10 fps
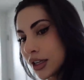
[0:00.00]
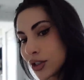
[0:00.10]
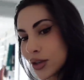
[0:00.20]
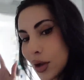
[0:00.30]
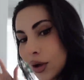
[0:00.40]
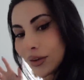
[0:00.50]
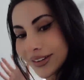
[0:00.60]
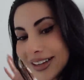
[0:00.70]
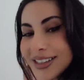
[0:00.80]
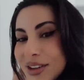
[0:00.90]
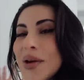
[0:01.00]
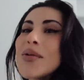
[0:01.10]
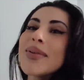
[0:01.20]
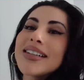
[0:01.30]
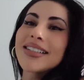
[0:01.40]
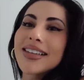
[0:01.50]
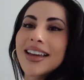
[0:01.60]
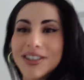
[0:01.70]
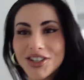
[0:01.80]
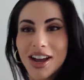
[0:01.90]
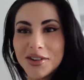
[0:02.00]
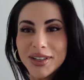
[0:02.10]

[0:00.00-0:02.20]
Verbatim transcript: So let's open it together, shall